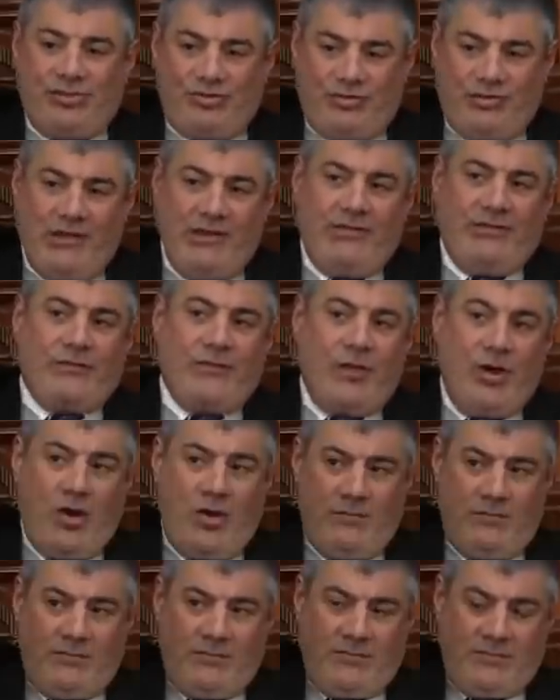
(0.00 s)
She is
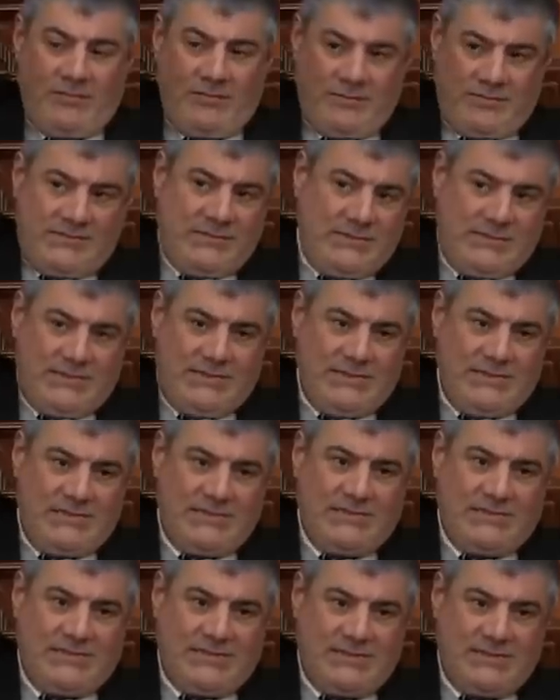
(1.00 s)
from
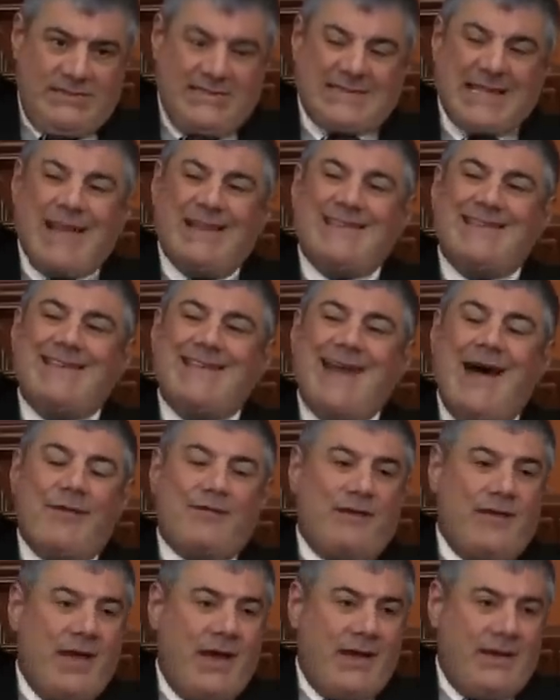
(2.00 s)

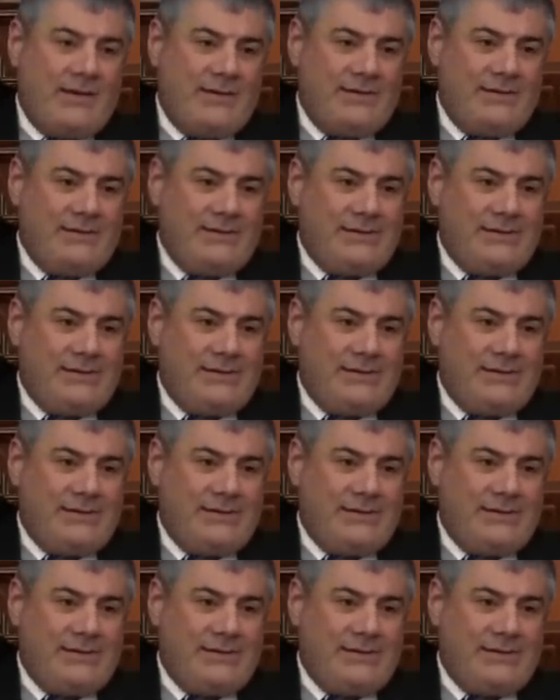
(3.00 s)
Scandinavia.